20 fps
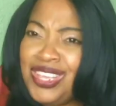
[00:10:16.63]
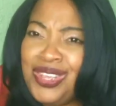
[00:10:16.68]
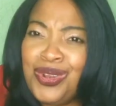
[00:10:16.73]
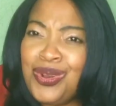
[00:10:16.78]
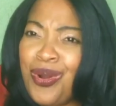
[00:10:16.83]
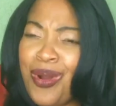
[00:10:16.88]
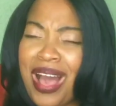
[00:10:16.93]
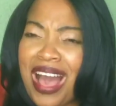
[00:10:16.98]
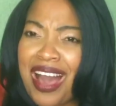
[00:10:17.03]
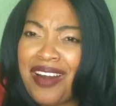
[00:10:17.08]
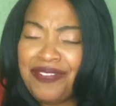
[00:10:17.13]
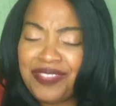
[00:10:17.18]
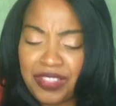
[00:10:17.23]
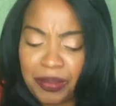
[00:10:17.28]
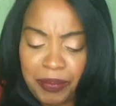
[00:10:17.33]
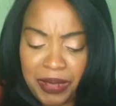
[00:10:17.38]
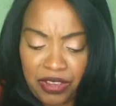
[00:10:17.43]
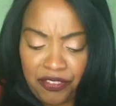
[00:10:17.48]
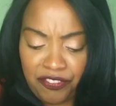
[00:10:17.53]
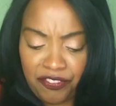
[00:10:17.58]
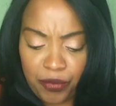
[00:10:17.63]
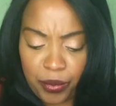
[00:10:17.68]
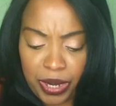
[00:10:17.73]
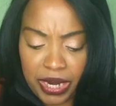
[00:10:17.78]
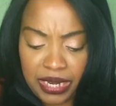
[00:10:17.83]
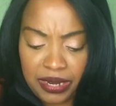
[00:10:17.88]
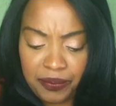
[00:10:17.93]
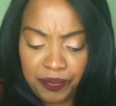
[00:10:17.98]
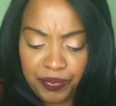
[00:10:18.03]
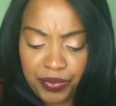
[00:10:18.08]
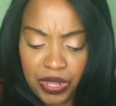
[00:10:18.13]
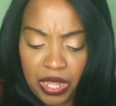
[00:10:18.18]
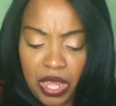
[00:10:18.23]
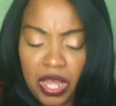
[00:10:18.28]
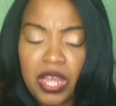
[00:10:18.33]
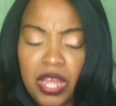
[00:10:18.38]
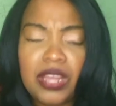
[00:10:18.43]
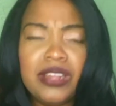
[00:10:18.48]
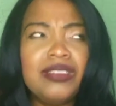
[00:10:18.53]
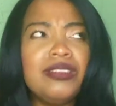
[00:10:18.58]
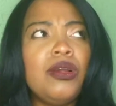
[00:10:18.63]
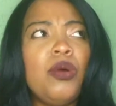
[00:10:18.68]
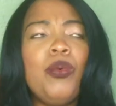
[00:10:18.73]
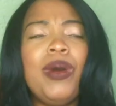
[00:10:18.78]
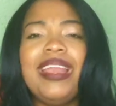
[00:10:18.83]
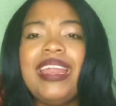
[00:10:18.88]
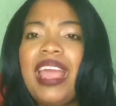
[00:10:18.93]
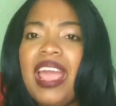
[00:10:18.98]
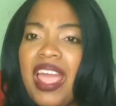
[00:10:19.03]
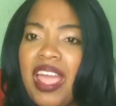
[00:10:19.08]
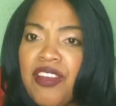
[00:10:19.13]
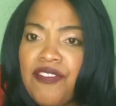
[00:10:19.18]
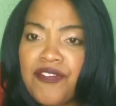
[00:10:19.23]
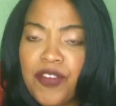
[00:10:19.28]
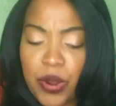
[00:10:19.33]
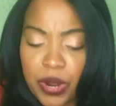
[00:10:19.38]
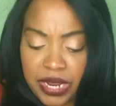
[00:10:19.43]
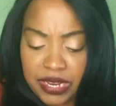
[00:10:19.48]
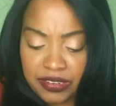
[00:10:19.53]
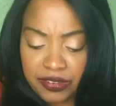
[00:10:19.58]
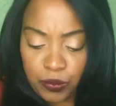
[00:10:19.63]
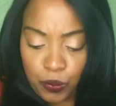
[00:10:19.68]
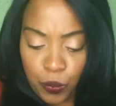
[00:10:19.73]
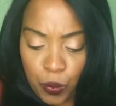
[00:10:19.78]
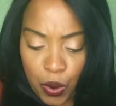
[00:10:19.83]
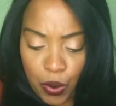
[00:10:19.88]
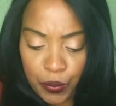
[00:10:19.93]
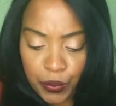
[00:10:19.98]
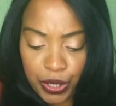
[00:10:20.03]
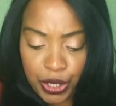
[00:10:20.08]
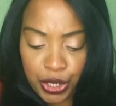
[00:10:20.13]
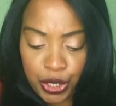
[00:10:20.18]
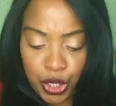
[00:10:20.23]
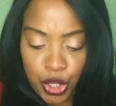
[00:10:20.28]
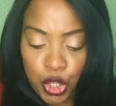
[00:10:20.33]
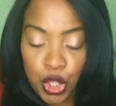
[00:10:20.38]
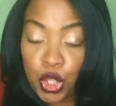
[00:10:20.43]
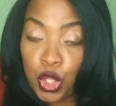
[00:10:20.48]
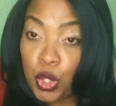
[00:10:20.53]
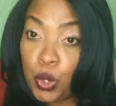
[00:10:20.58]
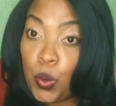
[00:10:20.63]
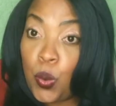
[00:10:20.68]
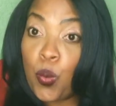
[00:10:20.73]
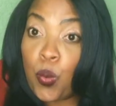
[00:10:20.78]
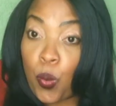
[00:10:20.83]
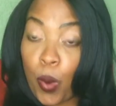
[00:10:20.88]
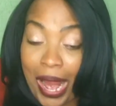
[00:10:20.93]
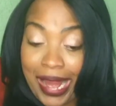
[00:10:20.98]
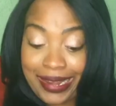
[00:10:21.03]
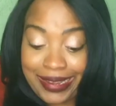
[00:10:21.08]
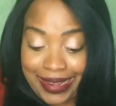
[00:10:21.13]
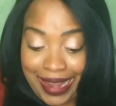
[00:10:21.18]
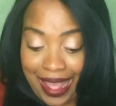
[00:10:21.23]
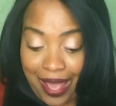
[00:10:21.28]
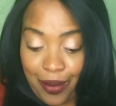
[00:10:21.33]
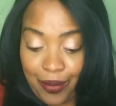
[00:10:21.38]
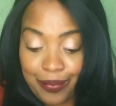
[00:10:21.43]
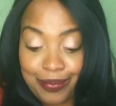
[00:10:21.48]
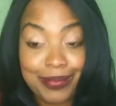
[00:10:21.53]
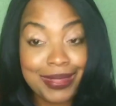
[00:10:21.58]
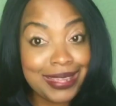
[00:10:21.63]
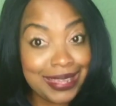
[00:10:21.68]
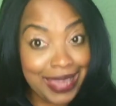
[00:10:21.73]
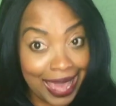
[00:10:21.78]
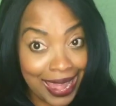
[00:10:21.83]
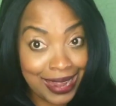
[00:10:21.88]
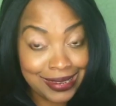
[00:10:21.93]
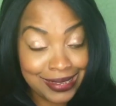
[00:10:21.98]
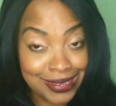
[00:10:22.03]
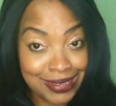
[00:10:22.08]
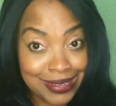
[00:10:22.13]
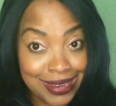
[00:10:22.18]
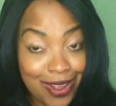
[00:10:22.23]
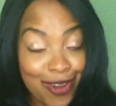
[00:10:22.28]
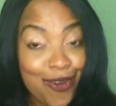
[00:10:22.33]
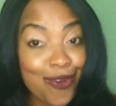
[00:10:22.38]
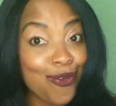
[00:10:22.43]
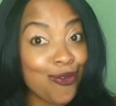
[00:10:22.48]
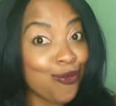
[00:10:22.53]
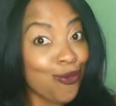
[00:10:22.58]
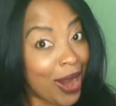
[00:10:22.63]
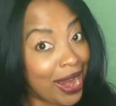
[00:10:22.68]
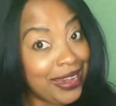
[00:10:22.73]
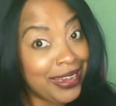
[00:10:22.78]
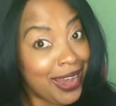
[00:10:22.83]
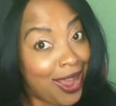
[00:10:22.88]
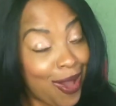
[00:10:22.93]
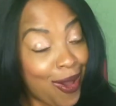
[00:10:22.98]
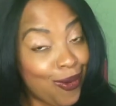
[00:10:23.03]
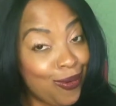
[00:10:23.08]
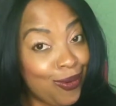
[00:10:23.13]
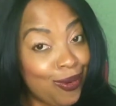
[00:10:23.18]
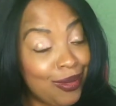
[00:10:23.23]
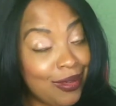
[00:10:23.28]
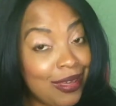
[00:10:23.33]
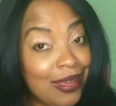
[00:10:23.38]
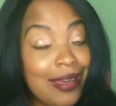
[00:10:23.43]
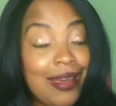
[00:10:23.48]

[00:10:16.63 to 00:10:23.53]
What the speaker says: You don't have to be afraid. So whatever is worrying you right now, yes, right now.